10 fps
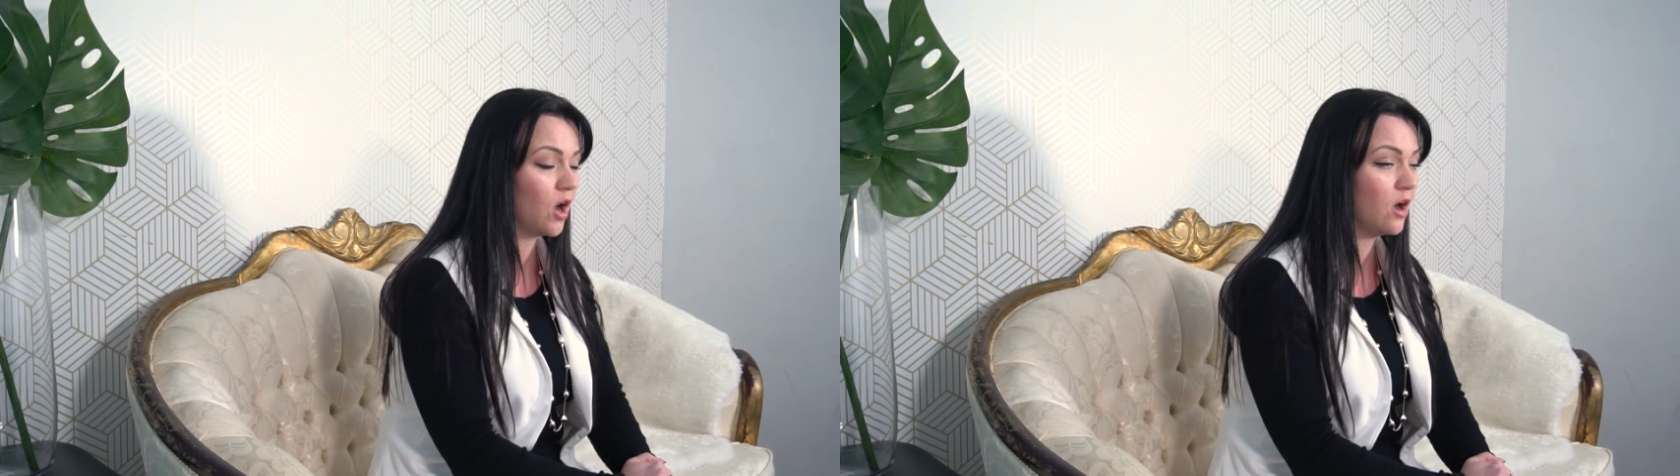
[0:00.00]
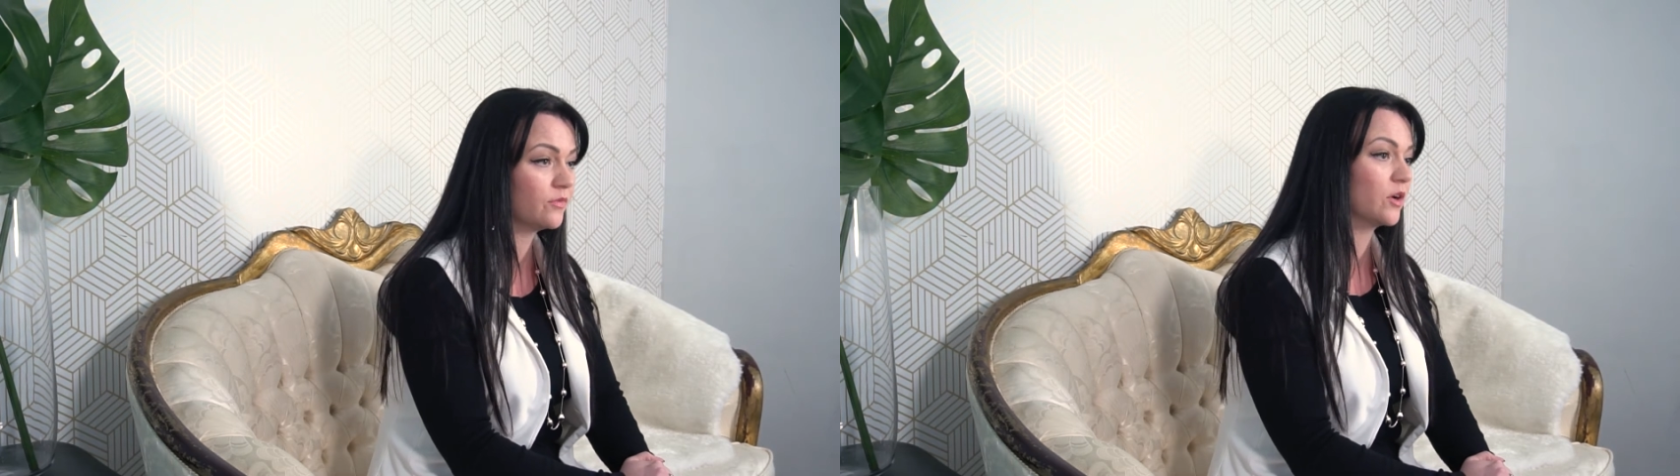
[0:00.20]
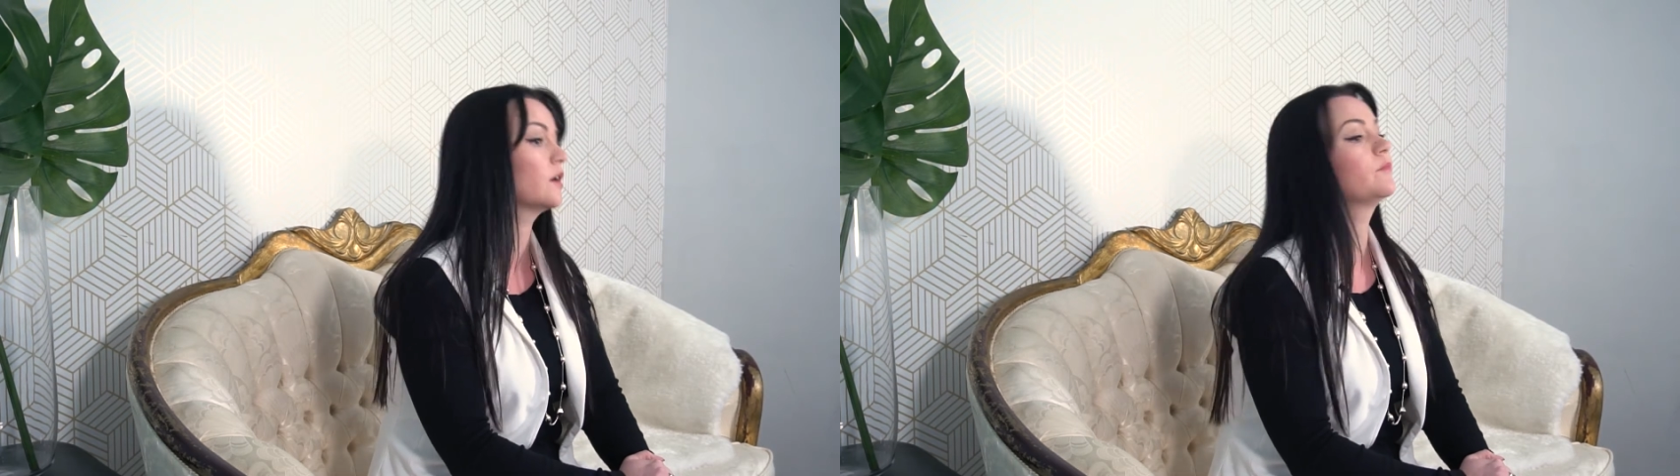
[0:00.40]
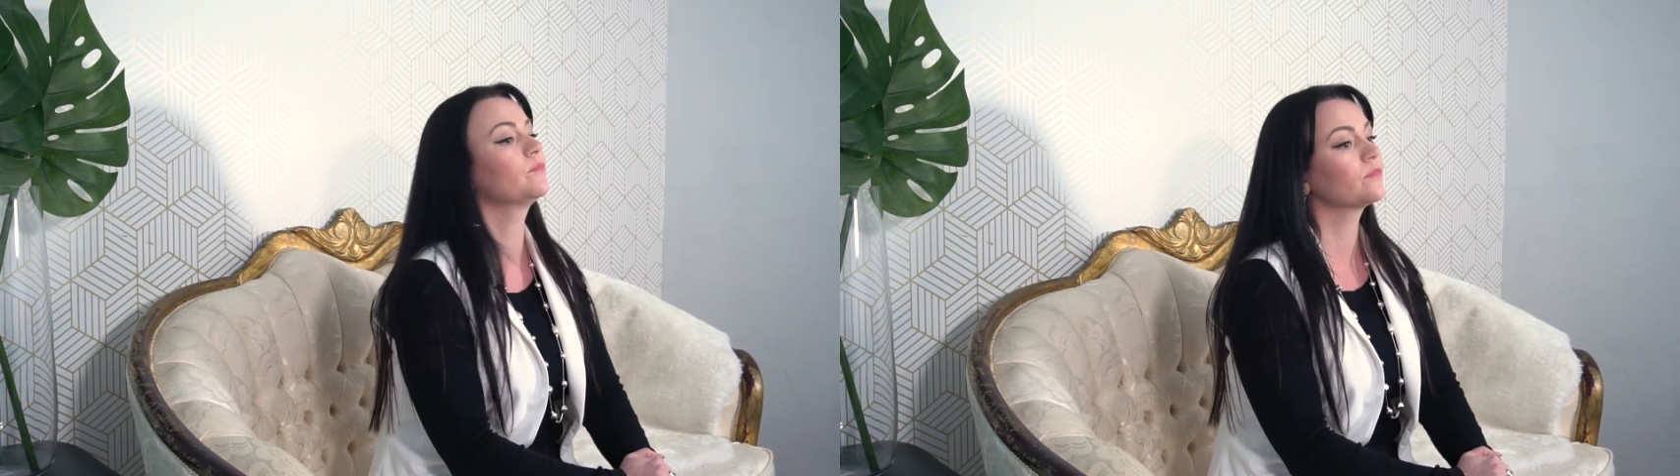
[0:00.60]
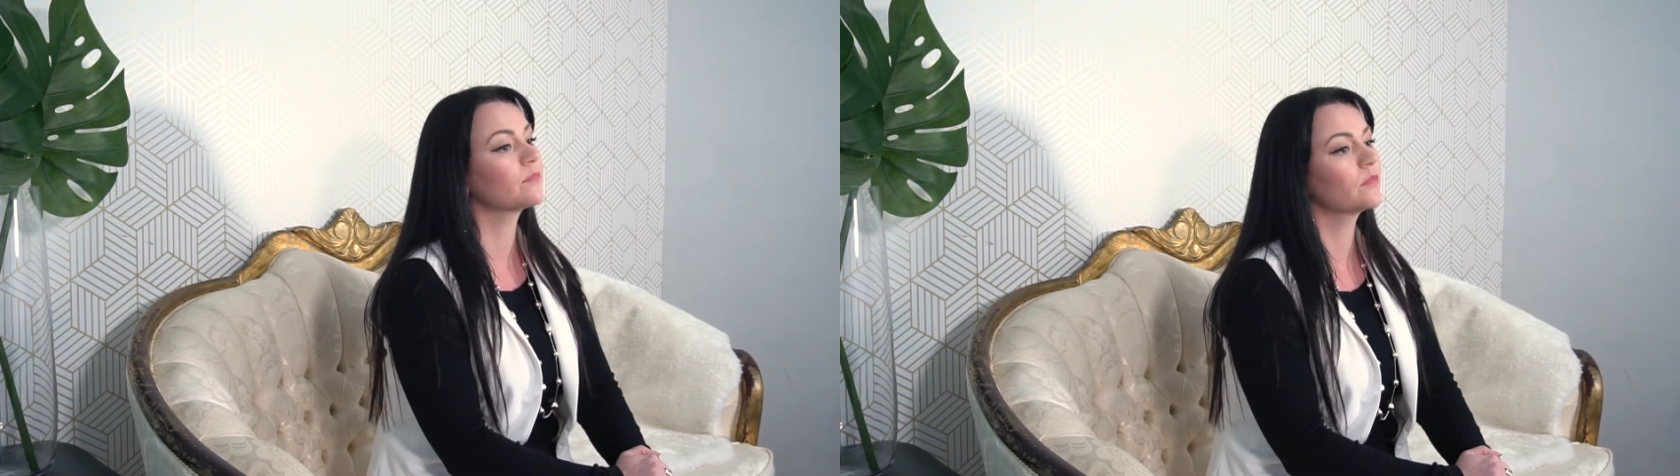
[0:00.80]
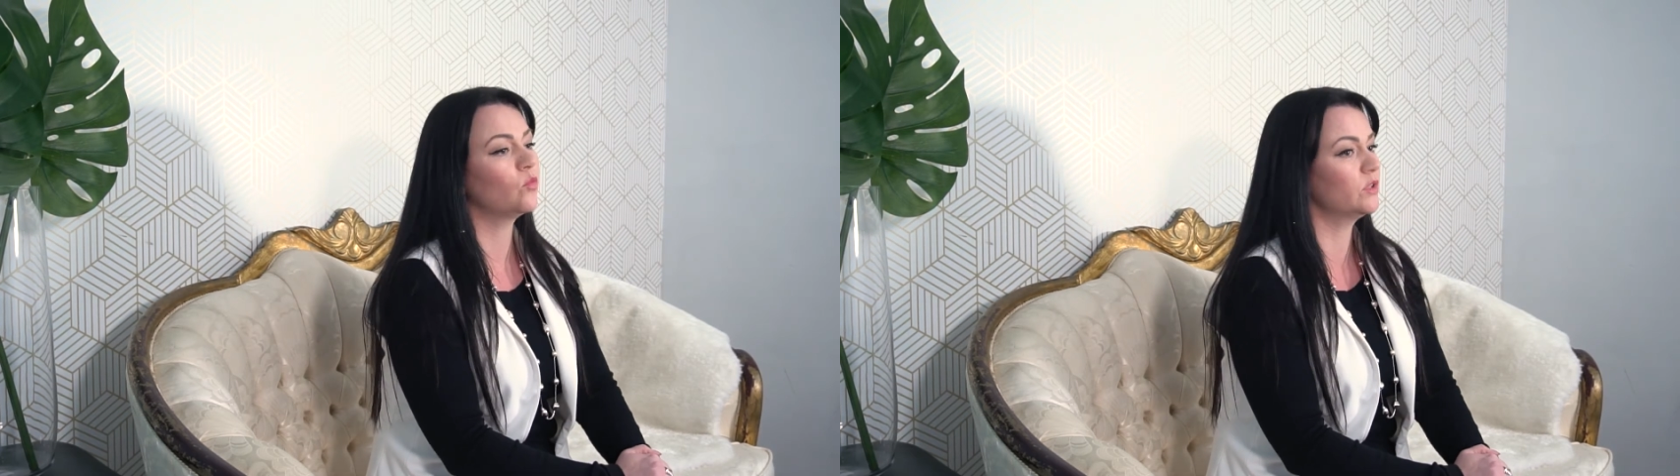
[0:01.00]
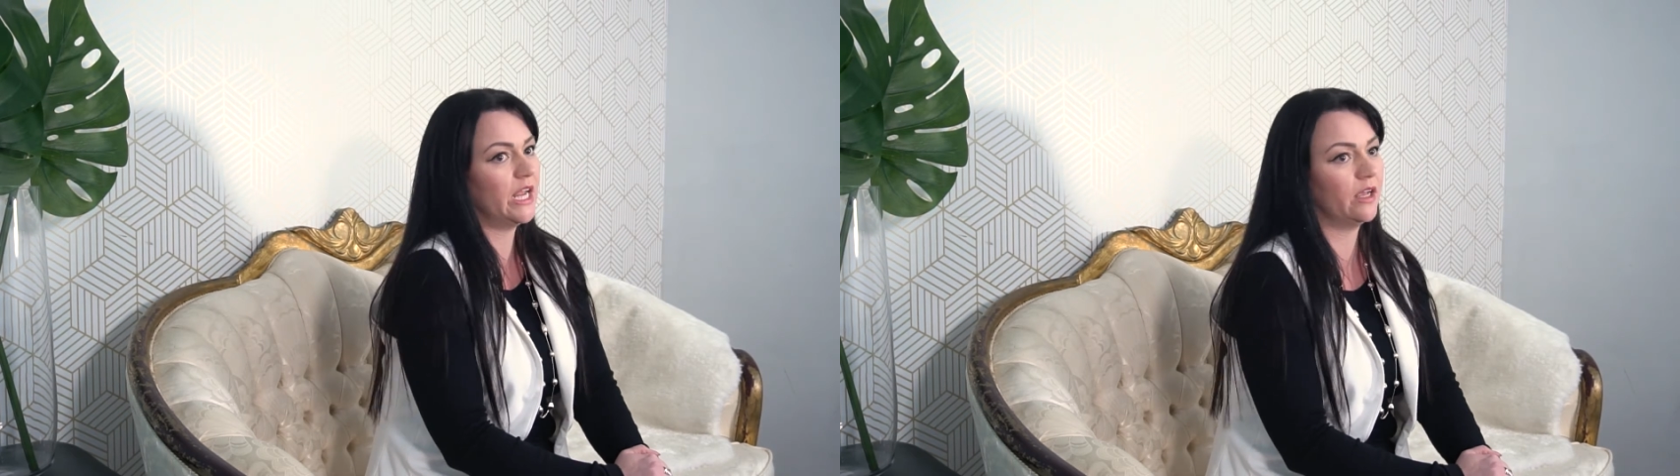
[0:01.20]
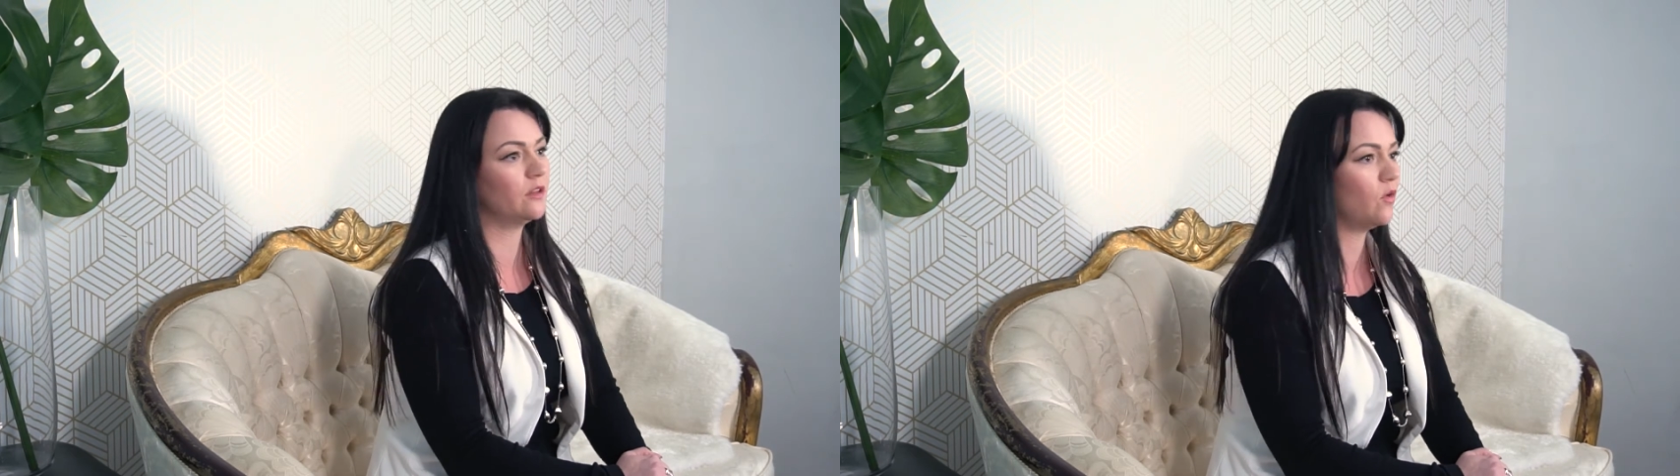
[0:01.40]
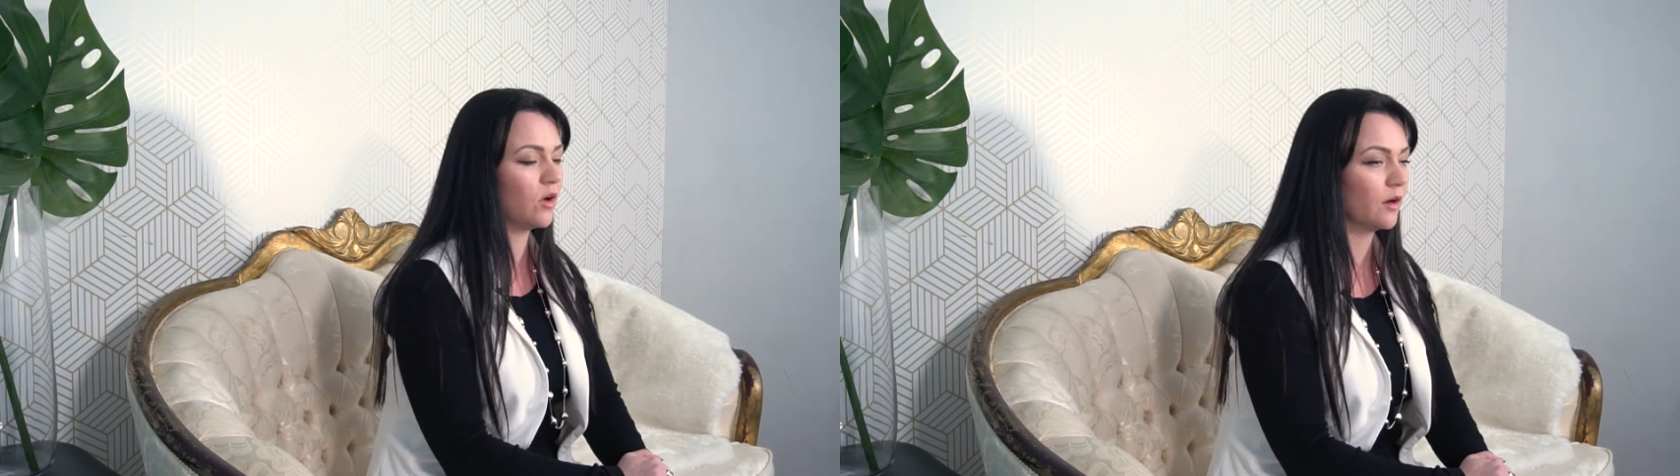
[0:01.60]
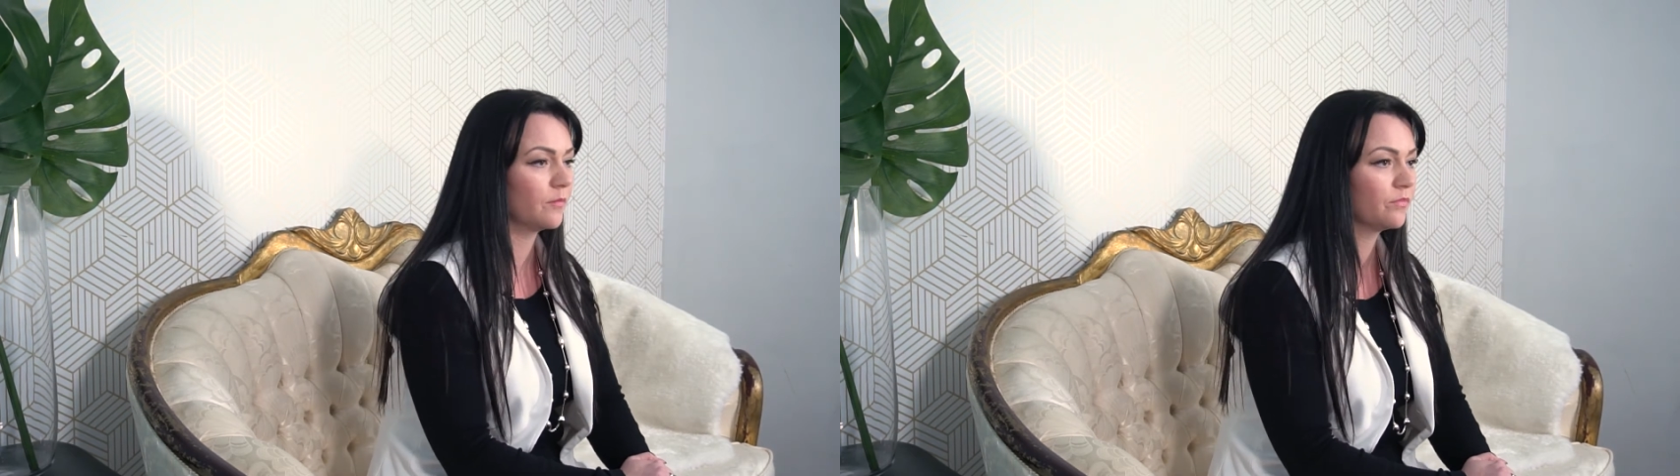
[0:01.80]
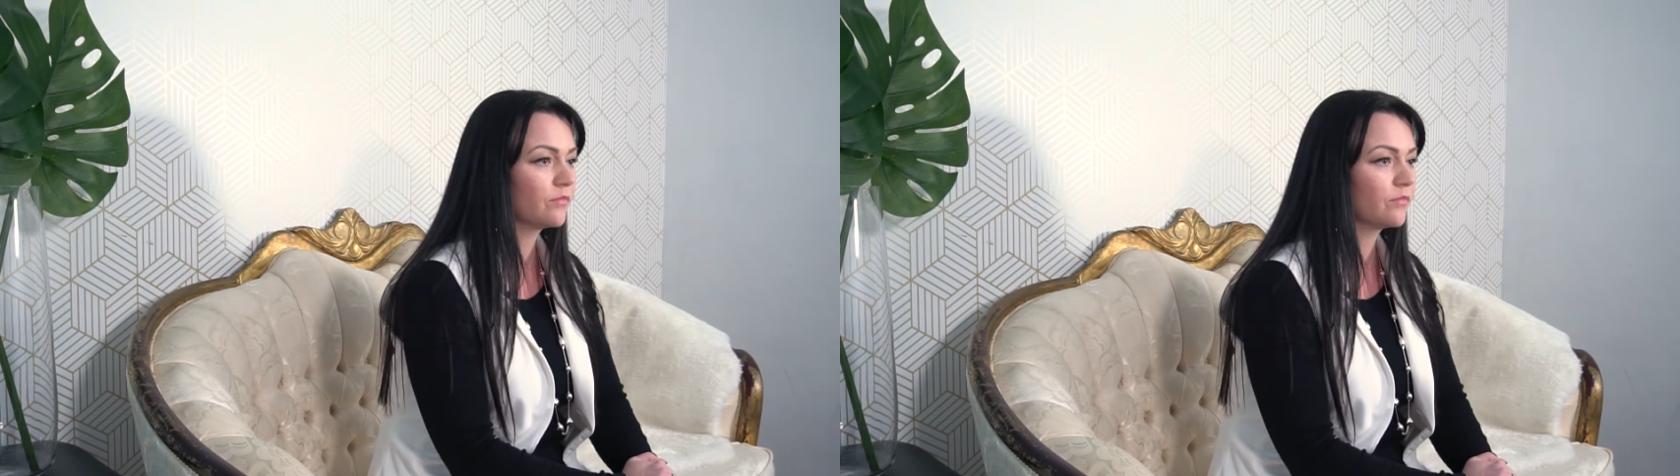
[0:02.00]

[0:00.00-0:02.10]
offer? We'll take lower.